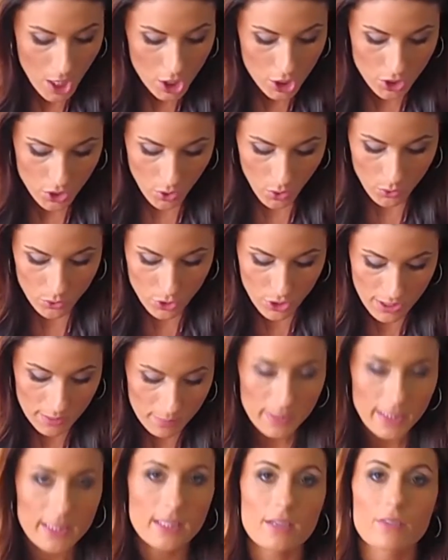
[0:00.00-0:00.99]
So
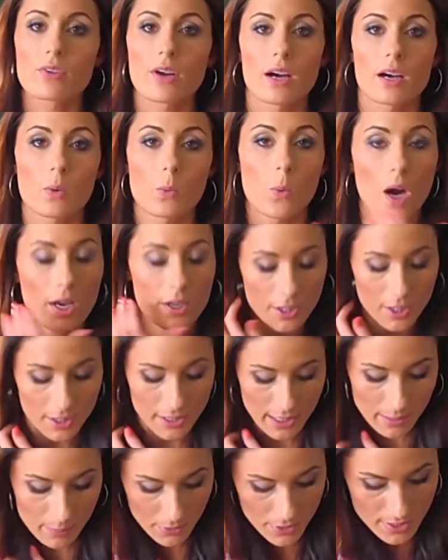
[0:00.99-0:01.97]
drink plenty of water
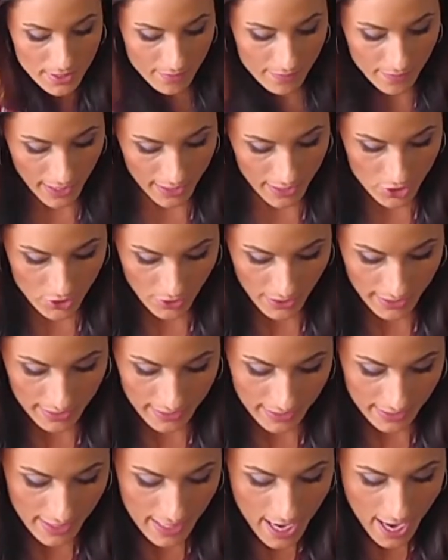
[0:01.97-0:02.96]
and keep yourself
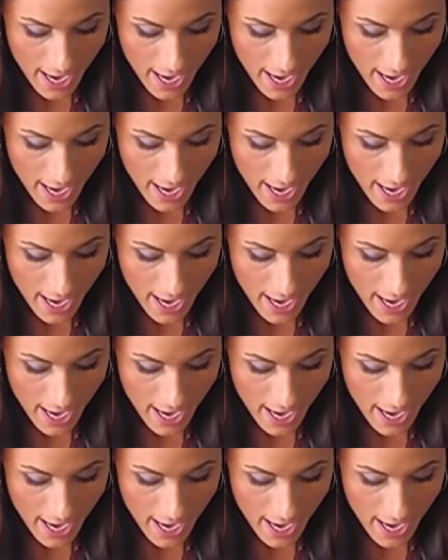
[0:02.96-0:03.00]
hydrated.